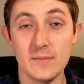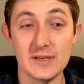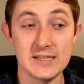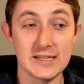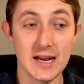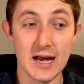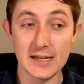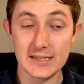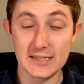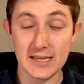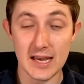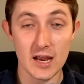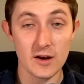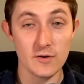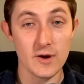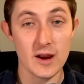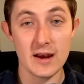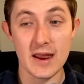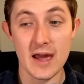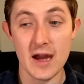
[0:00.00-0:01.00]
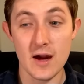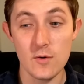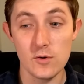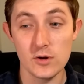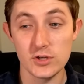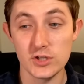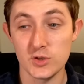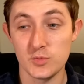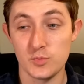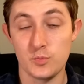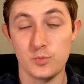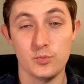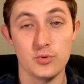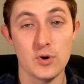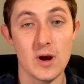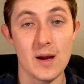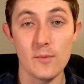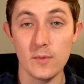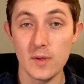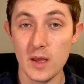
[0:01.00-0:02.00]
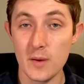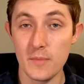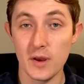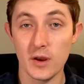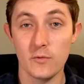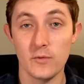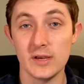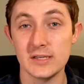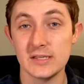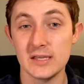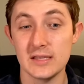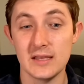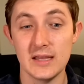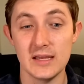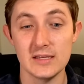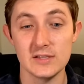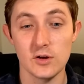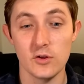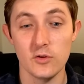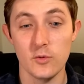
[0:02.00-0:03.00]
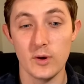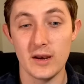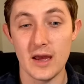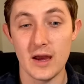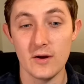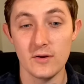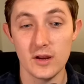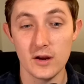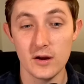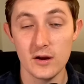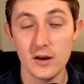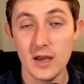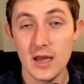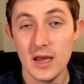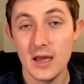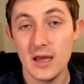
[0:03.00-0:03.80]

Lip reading: He's not signed right now, which is probably a big reason that he's all the way down here.